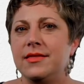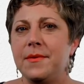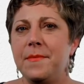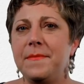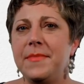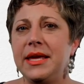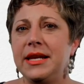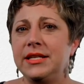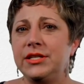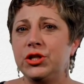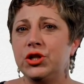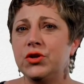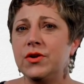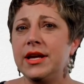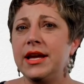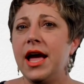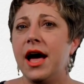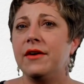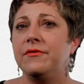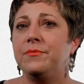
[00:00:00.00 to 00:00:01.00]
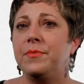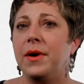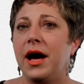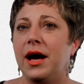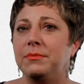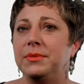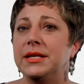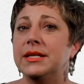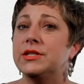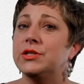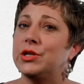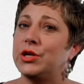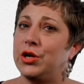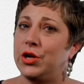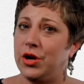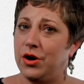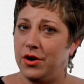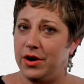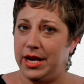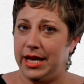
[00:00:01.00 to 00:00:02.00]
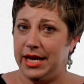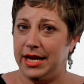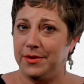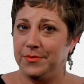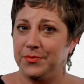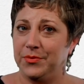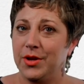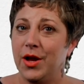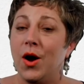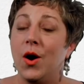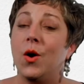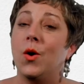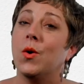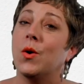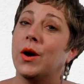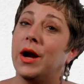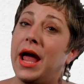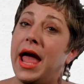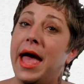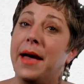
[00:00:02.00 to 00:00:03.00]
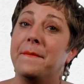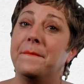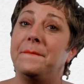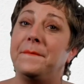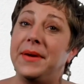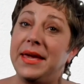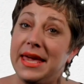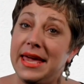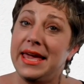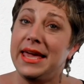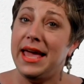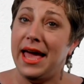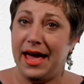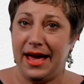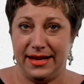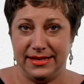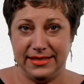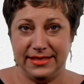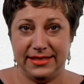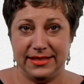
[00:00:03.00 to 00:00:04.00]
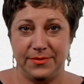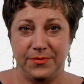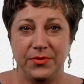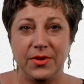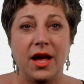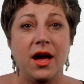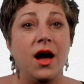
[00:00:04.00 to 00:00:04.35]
The Ministry of Public Security, or MPS,